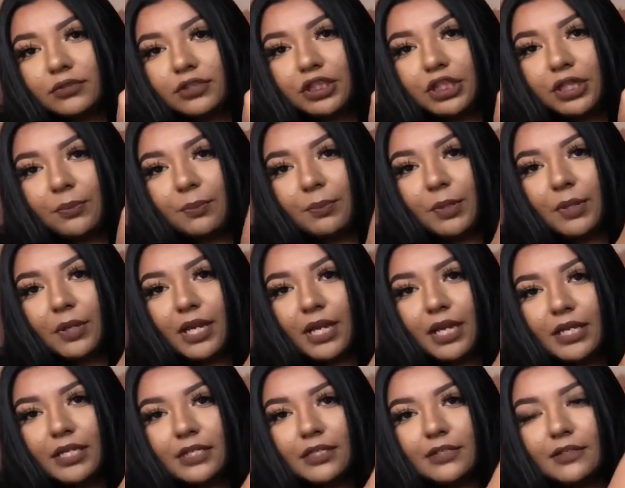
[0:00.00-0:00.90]
cheapy
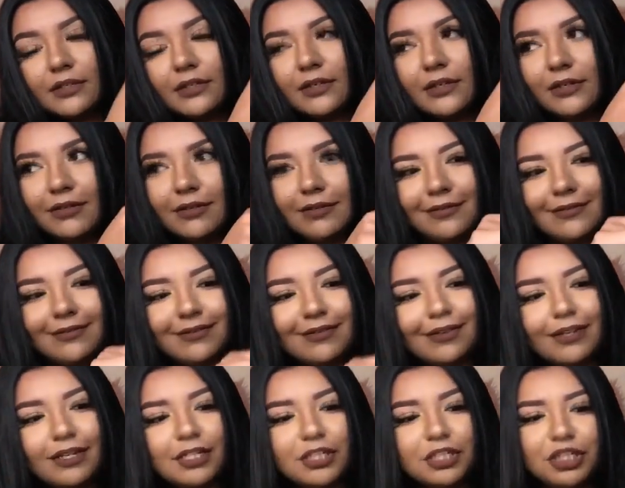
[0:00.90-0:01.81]
kind,
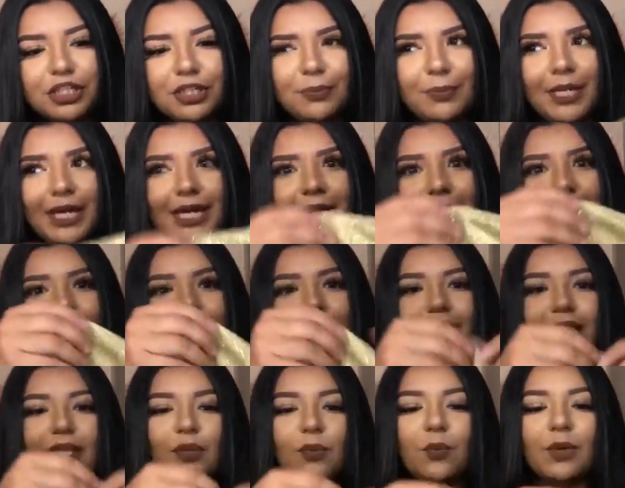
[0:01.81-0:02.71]
cheapy kind,
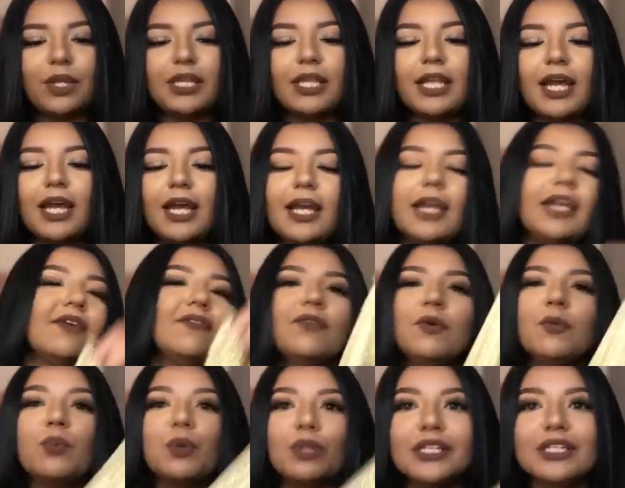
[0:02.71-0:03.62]
like the one that
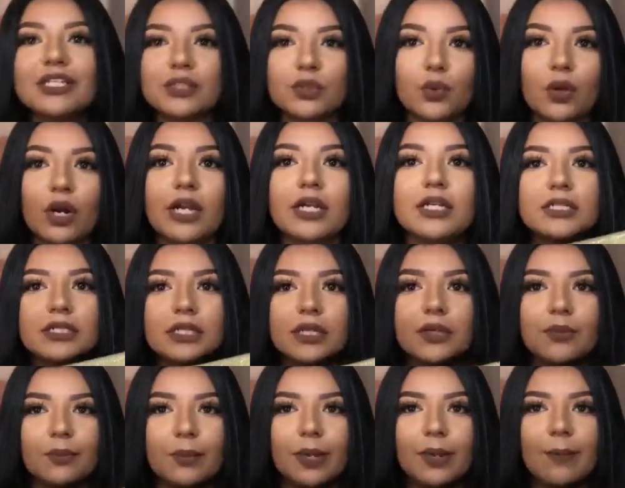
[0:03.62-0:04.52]
if you pull it too hard, it's
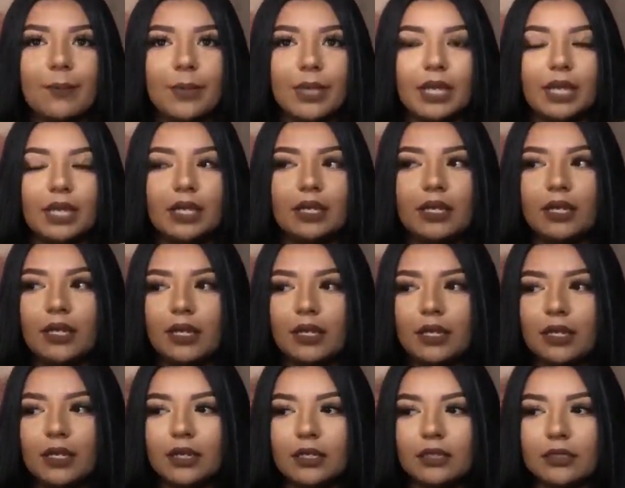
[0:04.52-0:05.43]
gonna rip and
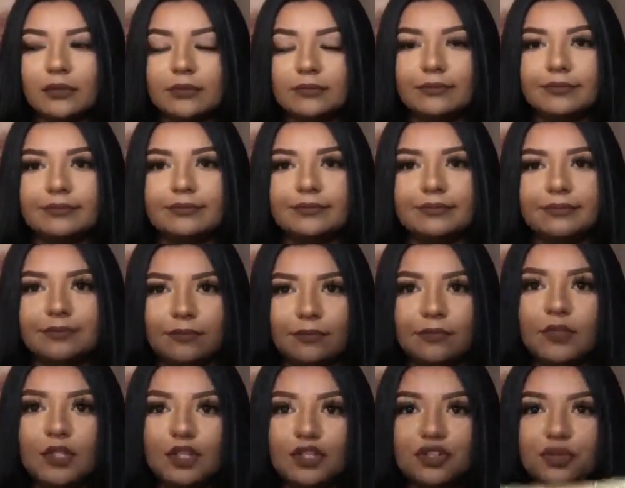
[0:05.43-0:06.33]

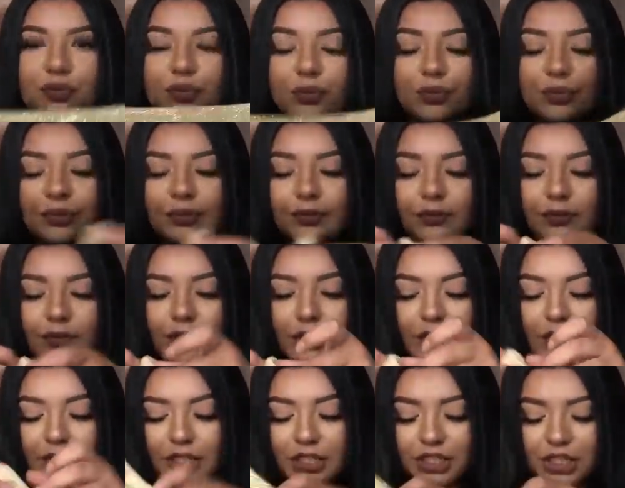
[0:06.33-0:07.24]
you're screwed,
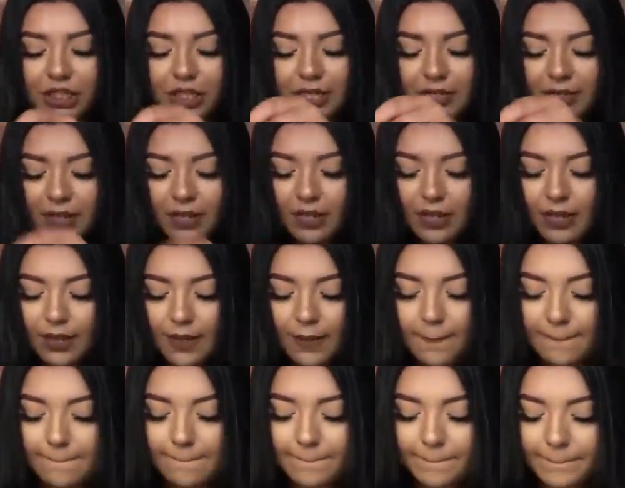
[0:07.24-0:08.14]
legit.
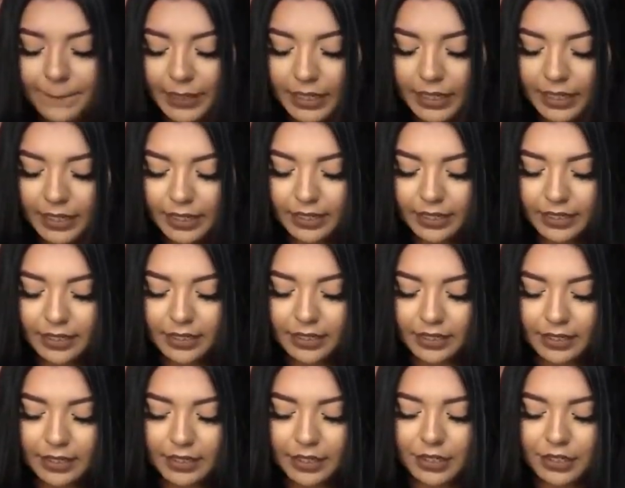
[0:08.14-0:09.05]
But
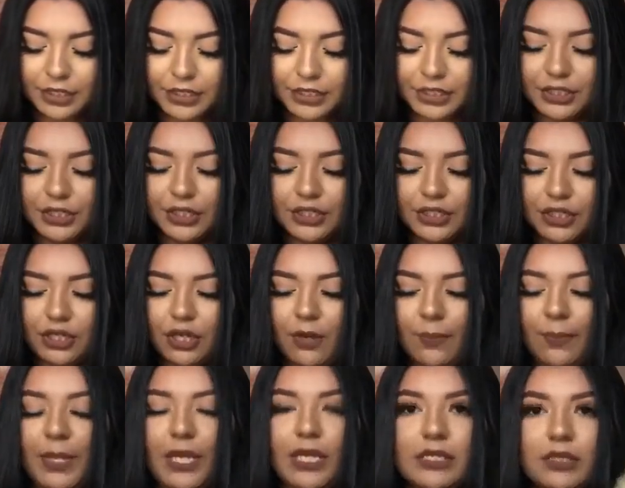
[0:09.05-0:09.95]
here's the
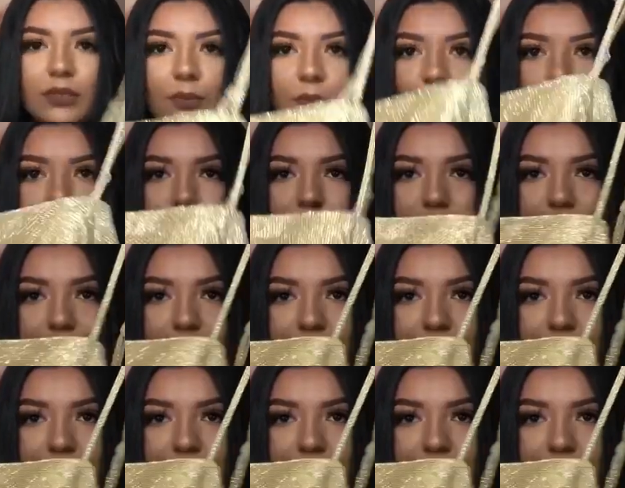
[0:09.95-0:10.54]
top as well,